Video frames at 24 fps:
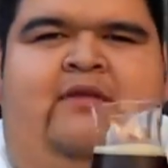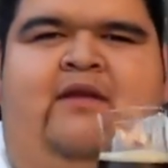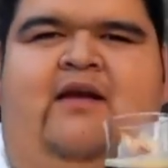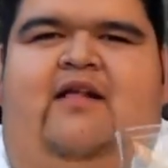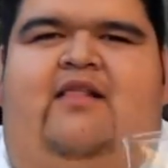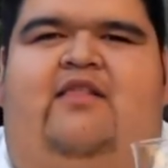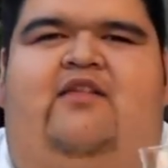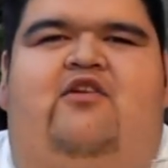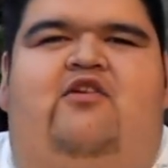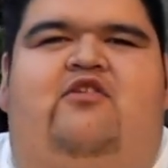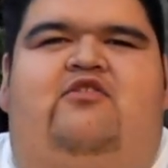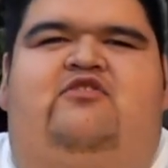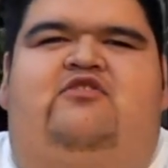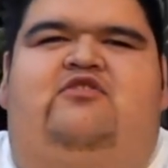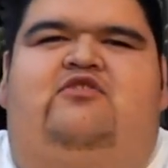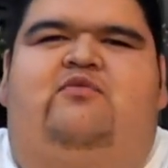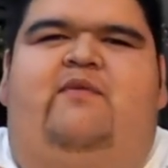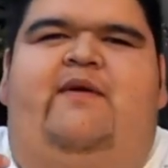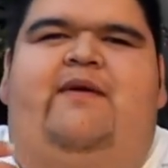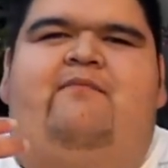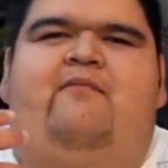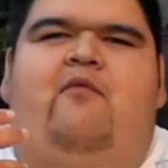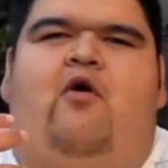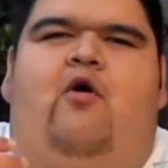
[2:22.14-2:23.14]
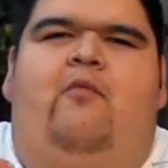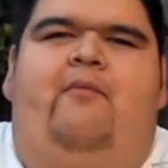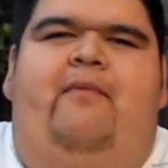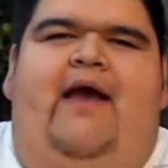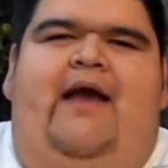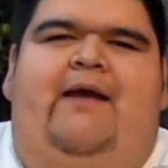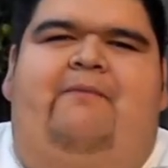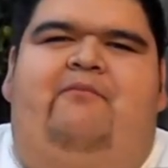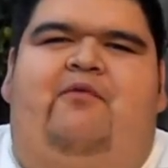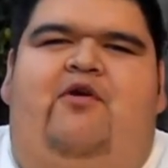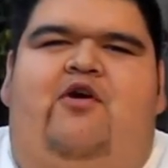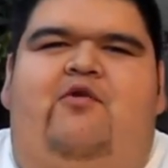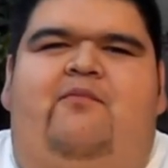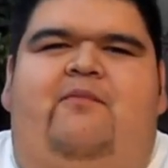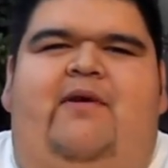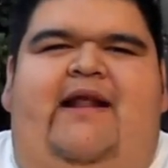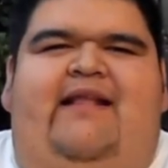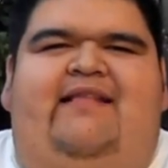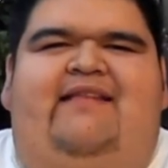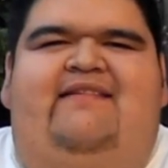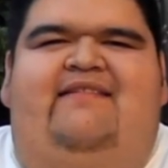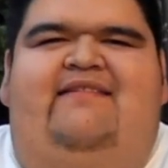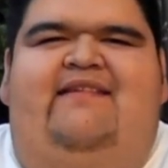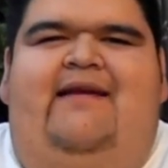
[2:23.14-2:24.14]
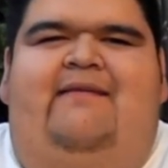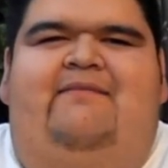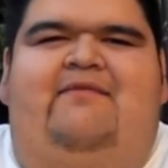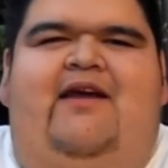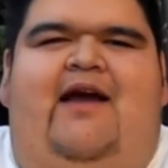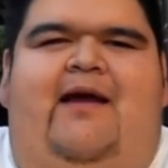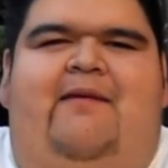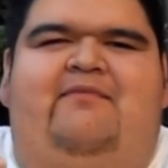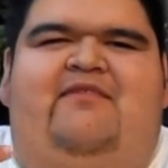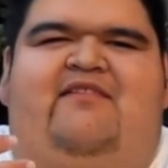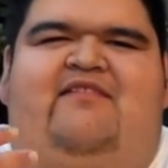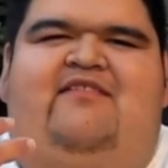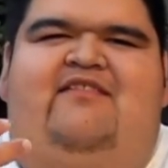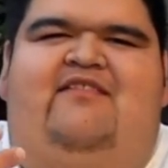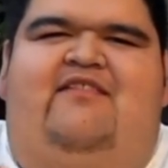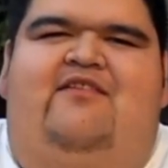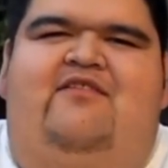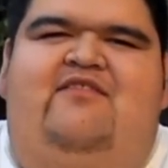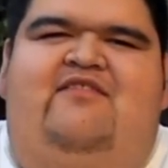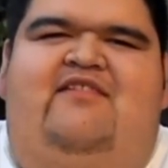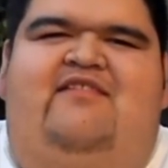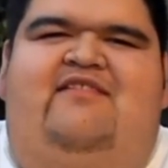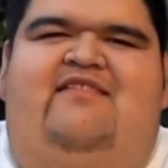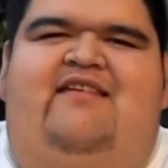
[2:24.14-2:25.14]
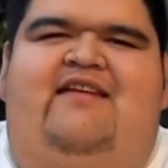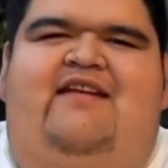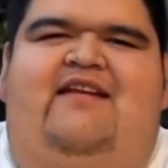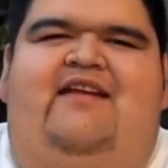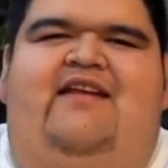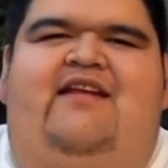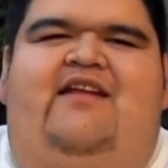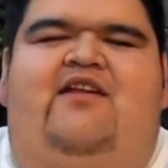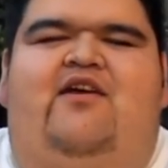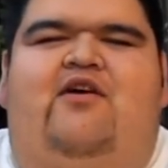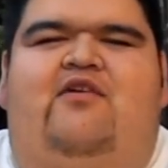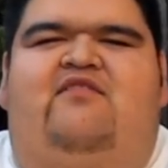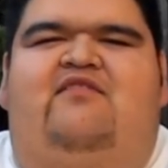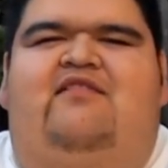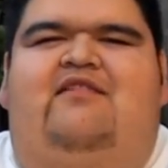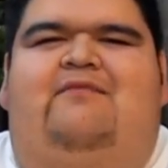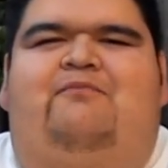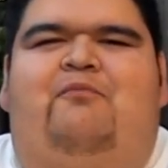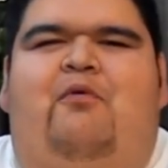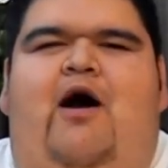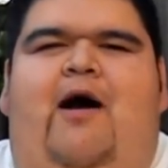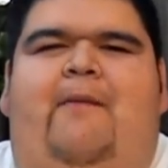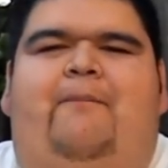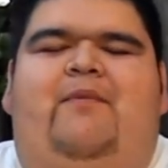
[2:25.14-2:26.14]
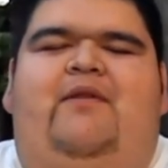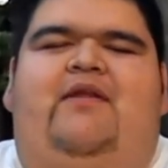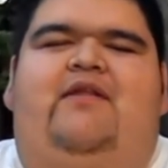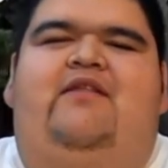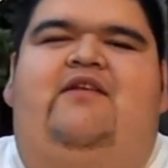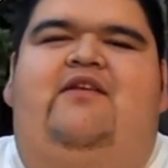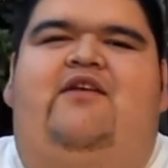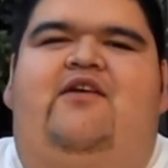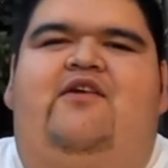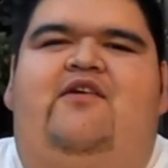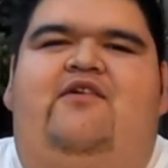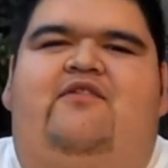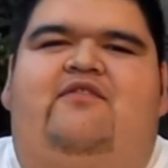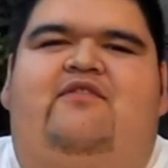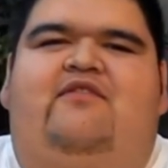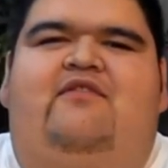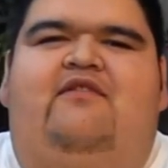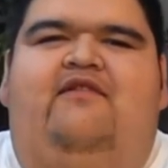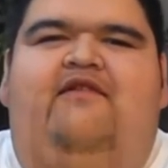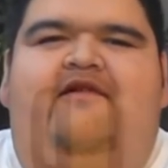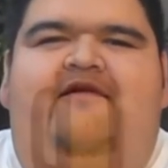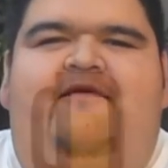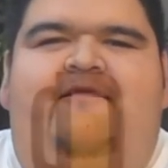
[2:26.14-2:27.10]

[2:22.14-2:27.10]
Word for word: a little sweet malt backbone, but at the same time, just huge acidity notes just popping in the nose.